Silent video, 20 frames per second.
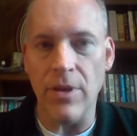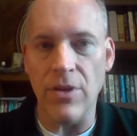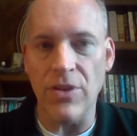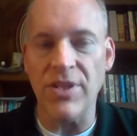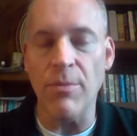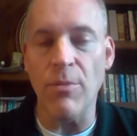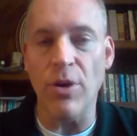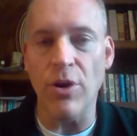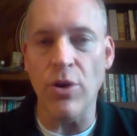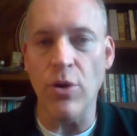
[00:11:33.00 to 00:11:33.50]

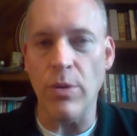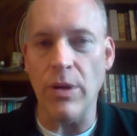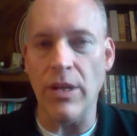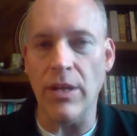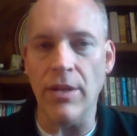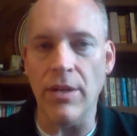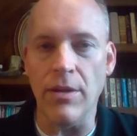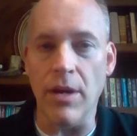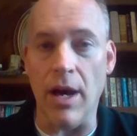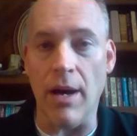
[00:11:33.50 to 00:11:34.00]
someone who
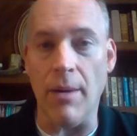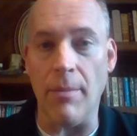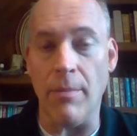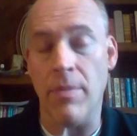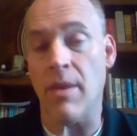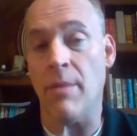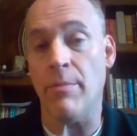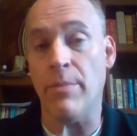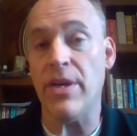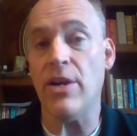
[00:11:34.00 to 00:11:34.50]
would
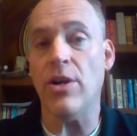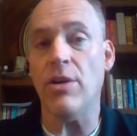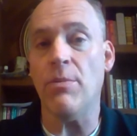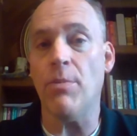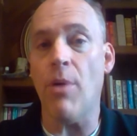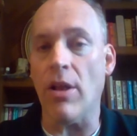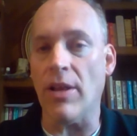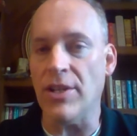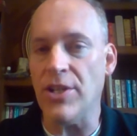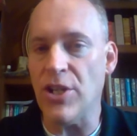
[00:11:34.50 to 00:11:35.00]
be a good
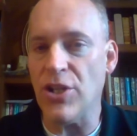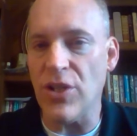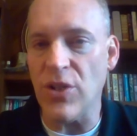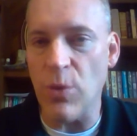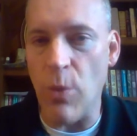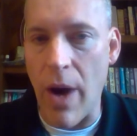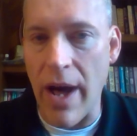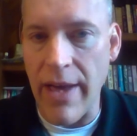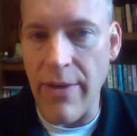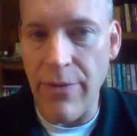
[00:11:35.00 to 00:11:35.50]

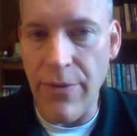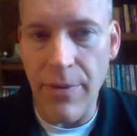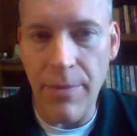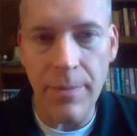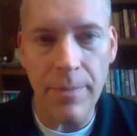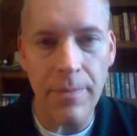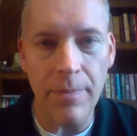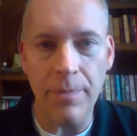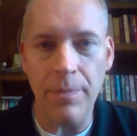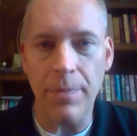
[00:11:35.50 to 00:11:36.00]
politician's wife,
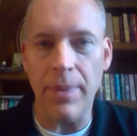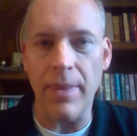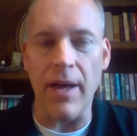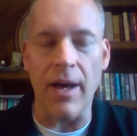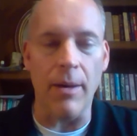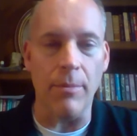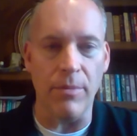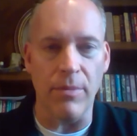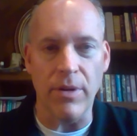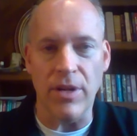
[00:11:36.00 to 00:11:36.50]

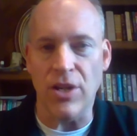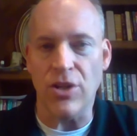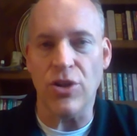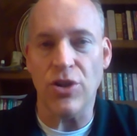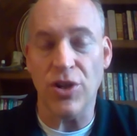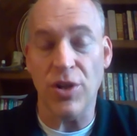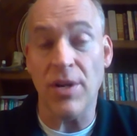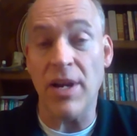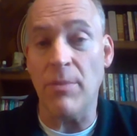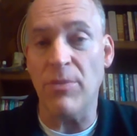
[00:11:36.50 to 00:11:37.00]
and
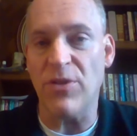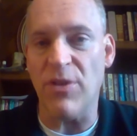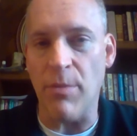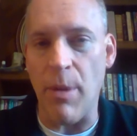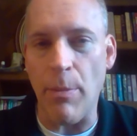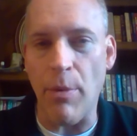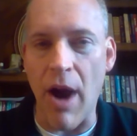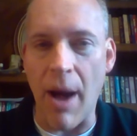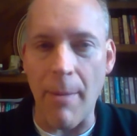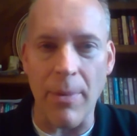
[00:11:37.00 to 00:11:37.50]
she comes from
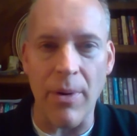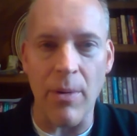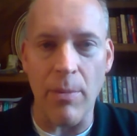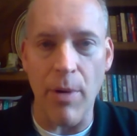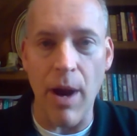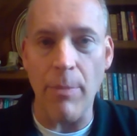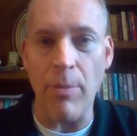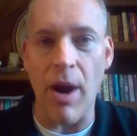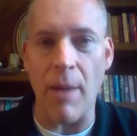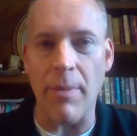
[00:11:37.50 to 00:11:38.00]
a
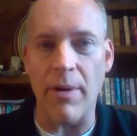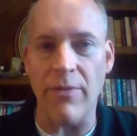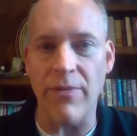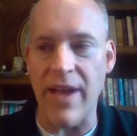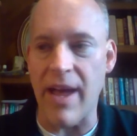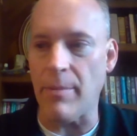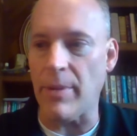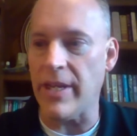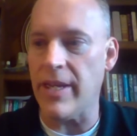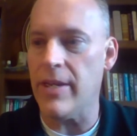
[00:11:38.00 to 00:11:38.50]
proper
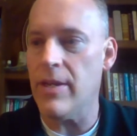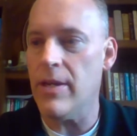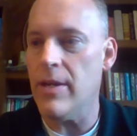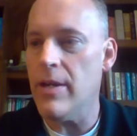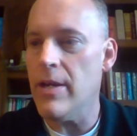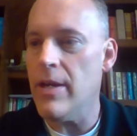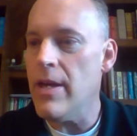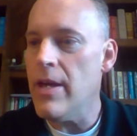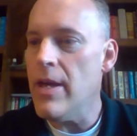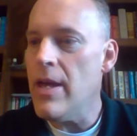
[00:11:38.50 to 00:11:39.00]
family.
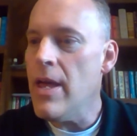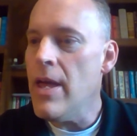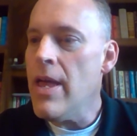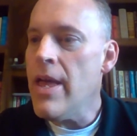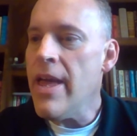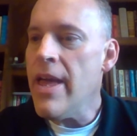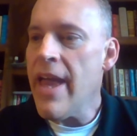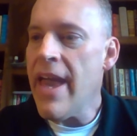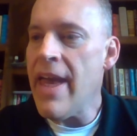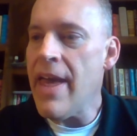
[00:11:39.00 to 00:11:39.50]

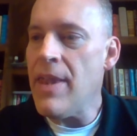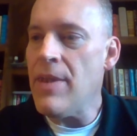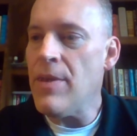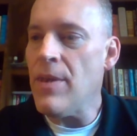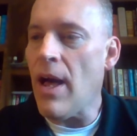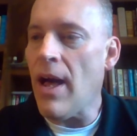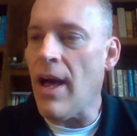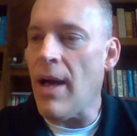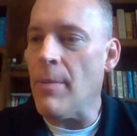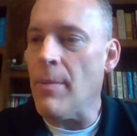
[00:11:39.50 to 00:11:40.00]

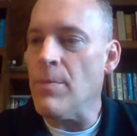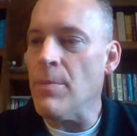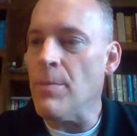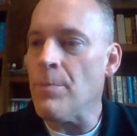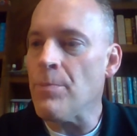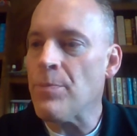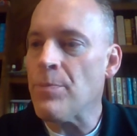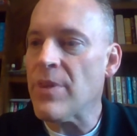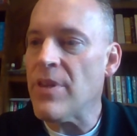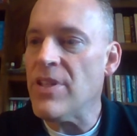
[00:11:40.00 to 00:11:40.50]
And
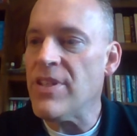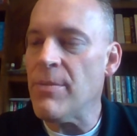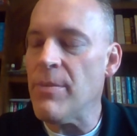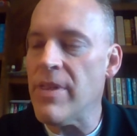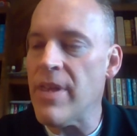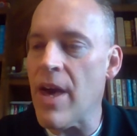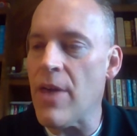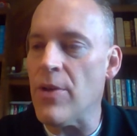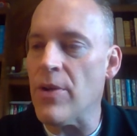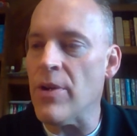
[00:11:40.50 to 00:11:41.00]
some
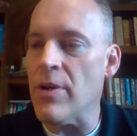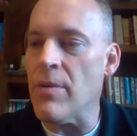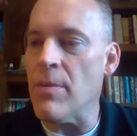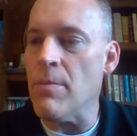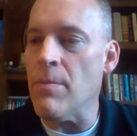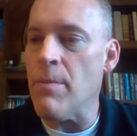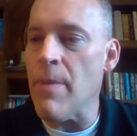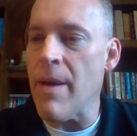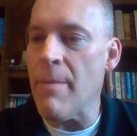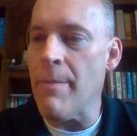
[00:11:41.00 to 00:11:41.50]
of the other
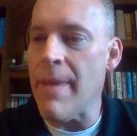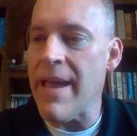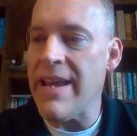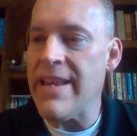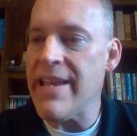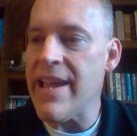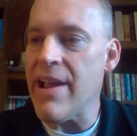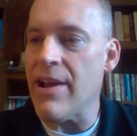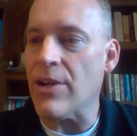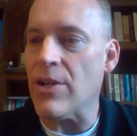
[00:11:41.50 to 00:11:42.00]

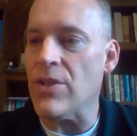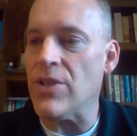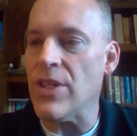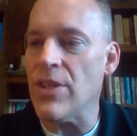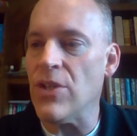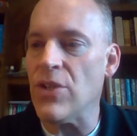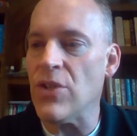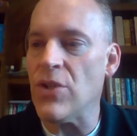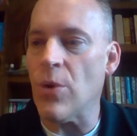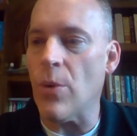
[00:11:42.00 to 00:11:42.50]
main characters
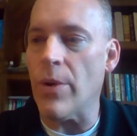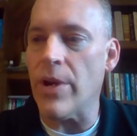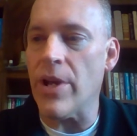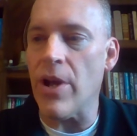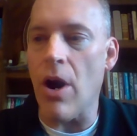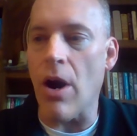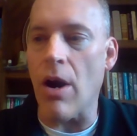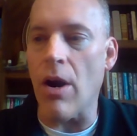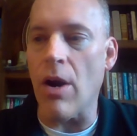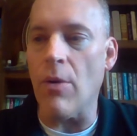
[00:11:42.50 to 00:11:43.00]
in the story
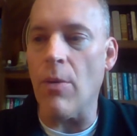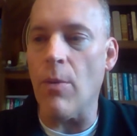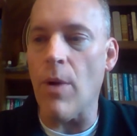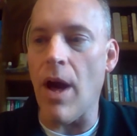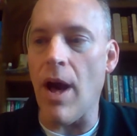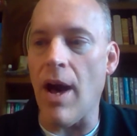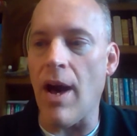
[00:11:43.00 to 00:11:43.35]
are,